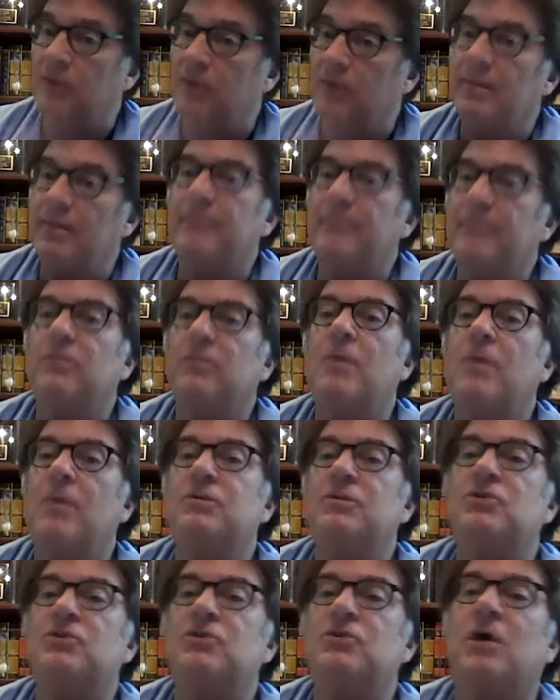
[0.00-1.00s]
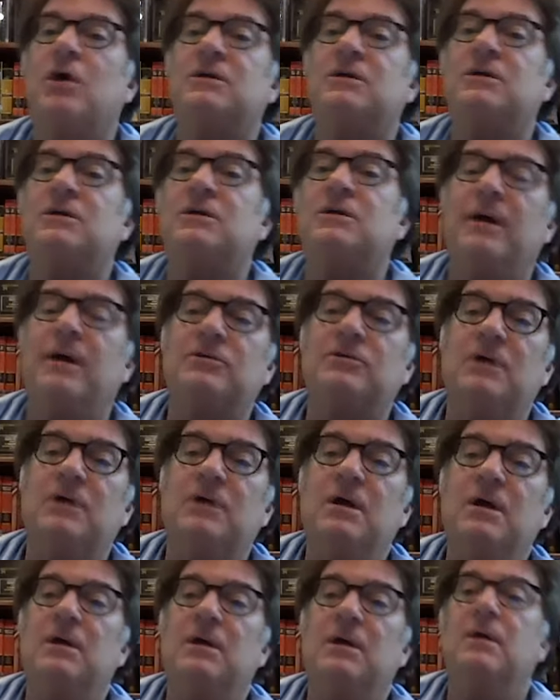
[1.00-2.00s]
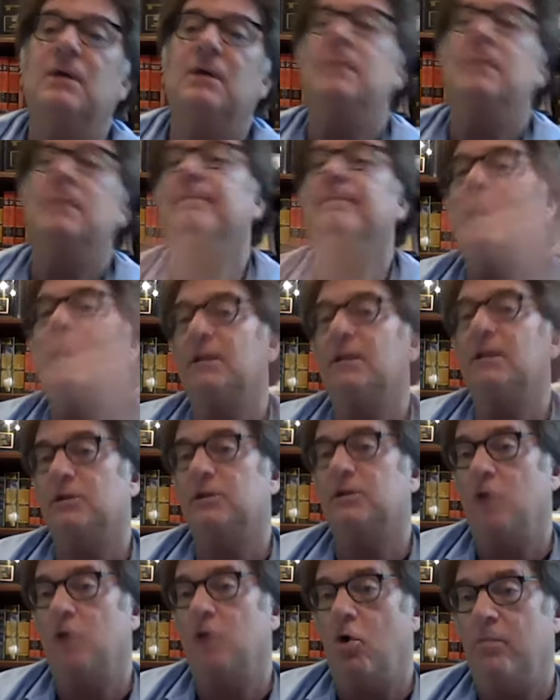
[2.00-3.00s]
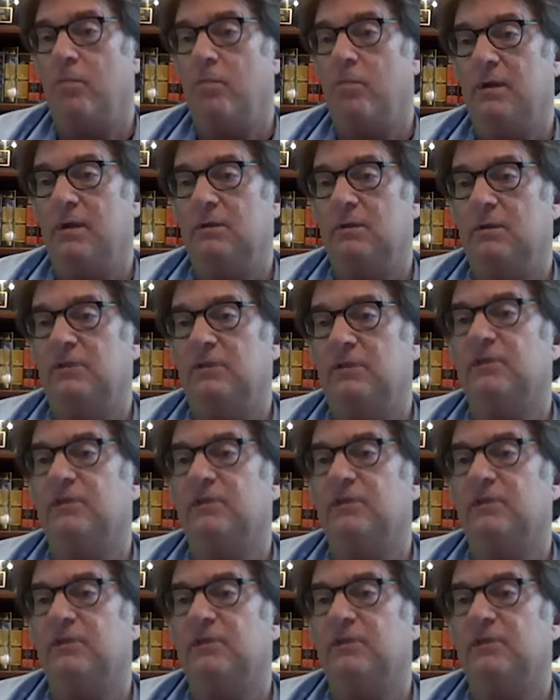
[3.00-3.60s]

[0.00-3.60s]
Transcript: Remember when we talked about melanoma and the